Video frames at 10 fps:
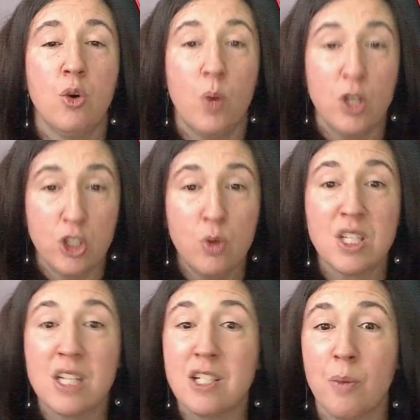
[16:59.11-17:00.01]
when you
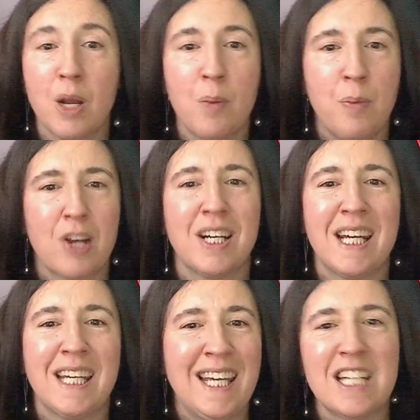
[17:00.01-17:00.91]
as a Gemini parent
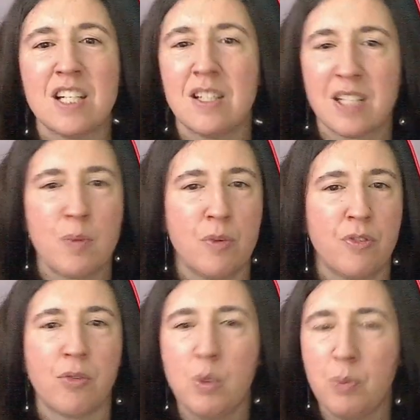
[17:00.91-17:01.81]
engage in this type of
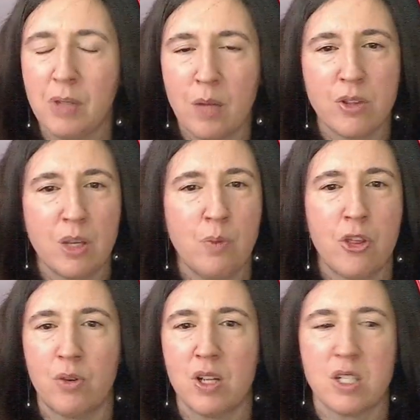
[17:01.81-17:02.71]
free play with them,
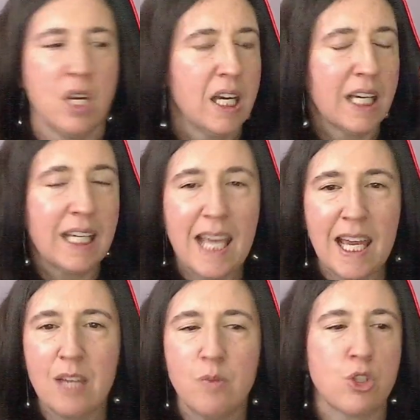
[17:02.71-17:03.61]
whether it's
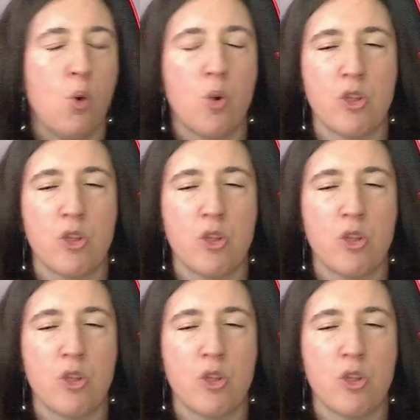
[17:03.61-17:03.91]
games or